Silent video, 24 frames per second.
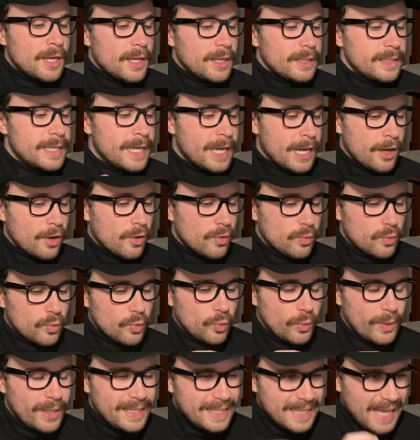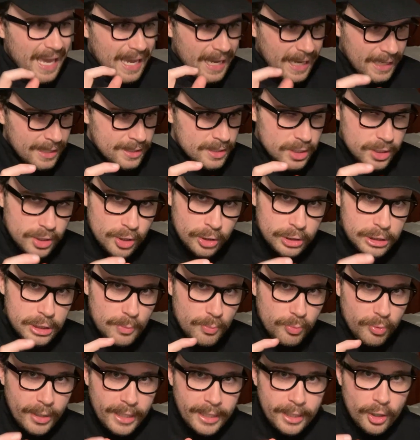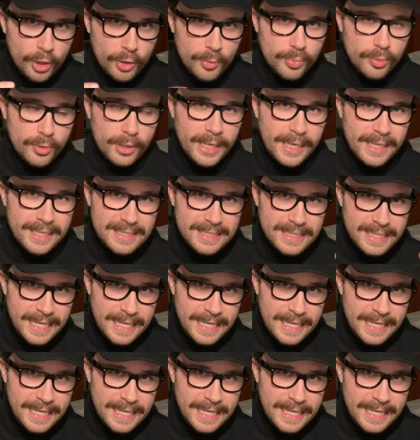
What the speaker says: Now, we can start to break our brains